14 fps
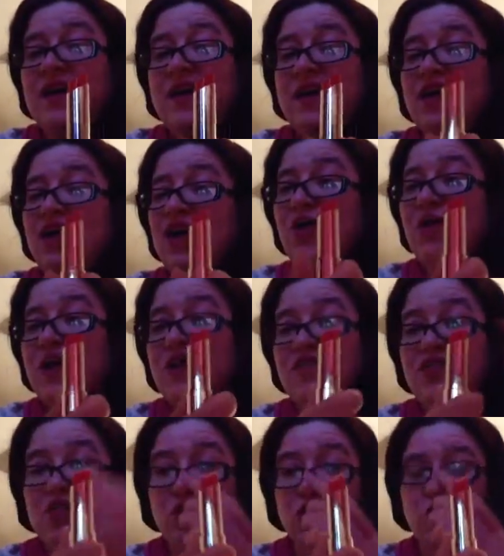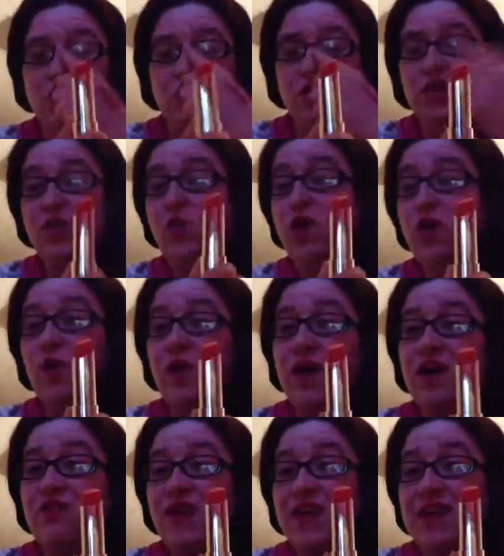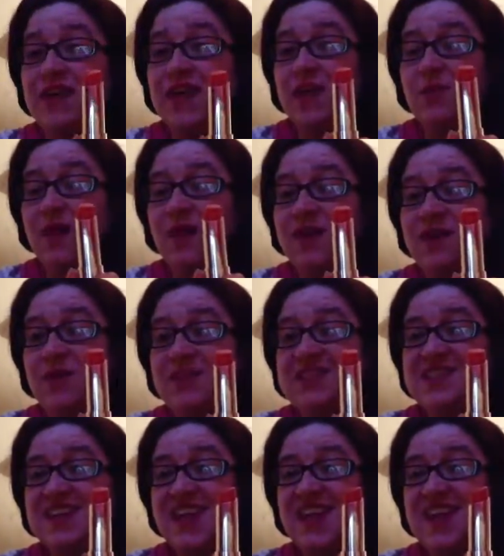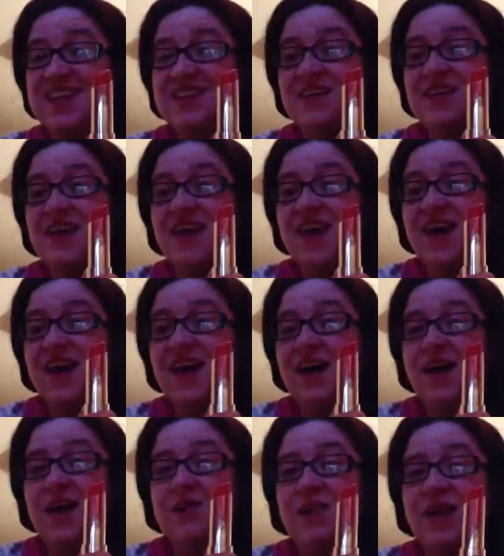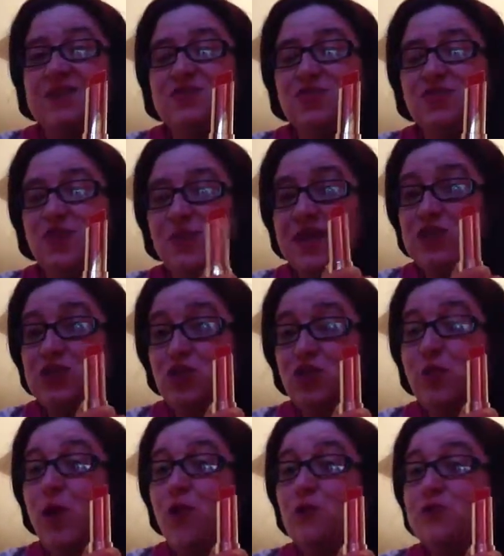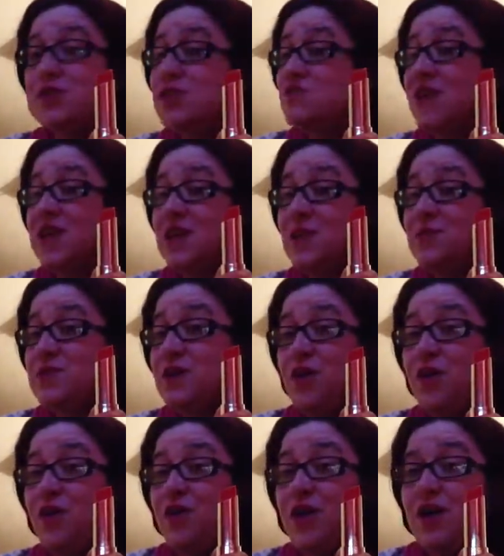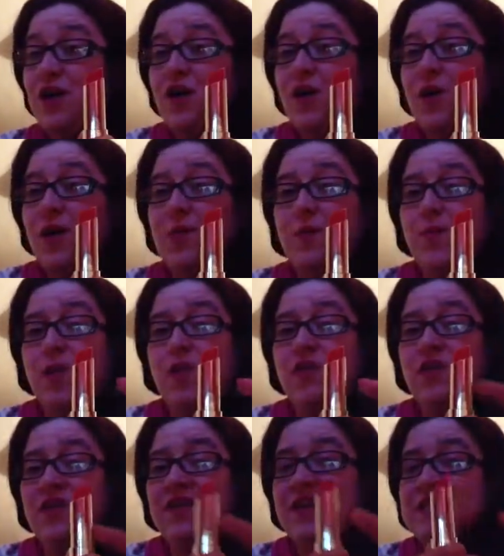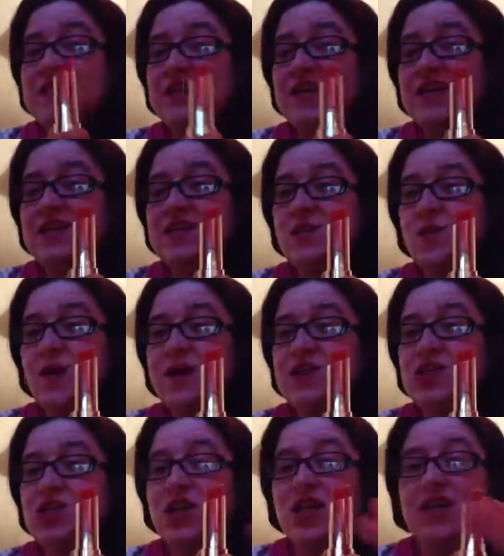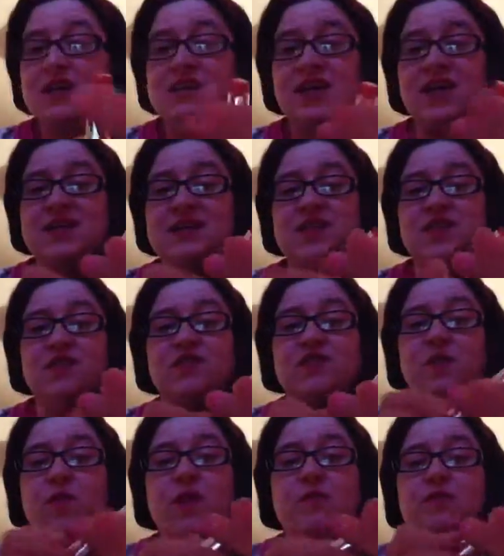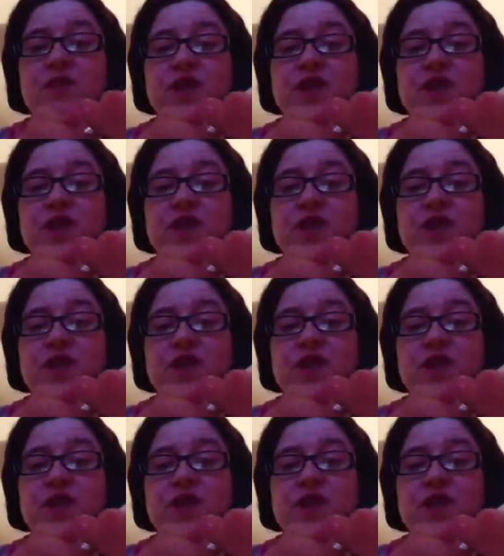You know, if you want to wear a red lip and you're a bit scared that it's going to be too bold, because red lips are quite bold, and this is quite sheer, so that is a lovely one.